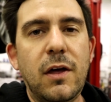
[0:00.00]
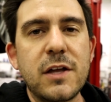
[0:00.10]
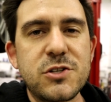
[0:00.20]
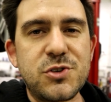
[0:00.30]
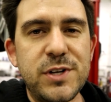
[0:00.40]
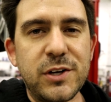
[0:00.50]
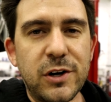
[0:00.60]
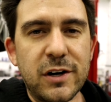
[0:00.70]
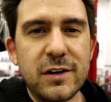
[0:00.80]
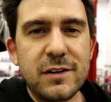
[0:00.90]
It's a street
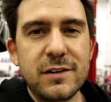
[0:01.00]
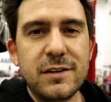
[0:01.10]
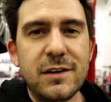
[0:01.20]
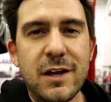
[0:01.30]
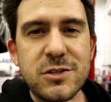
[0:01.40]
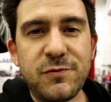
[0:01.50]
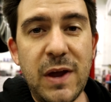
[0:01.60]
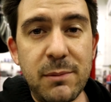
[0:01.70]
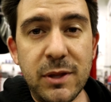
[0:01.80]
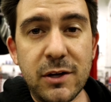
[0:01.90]
car. It's a
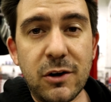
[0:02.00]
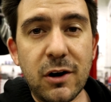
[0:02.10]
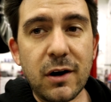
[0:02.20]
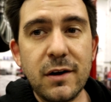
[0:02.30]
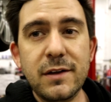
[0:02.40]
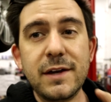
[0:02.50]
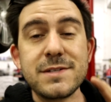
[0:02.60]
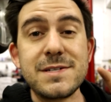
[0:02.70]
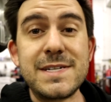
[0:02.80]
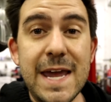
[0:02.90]
family car.
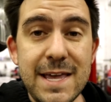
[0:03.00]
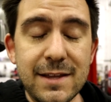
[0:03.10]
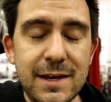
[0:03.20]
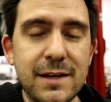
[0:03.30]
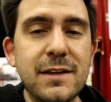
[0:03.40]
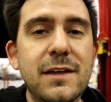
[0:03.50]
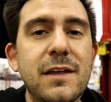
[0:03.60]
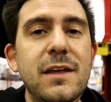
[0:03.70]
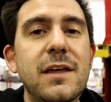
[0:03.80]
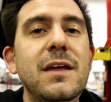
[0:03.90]
It's a daily.
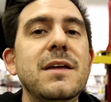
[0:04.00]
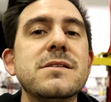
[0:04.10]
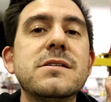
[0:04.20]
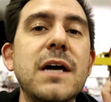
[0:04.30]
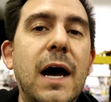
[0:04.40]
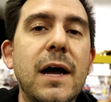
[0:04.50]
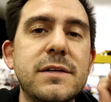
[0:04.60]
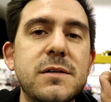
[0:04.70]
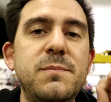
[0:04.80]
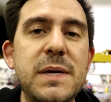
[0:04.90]
It's
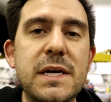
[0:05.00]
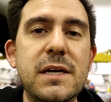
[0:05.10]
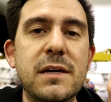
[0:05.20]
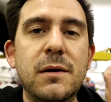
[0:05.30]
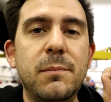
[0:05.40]
got to be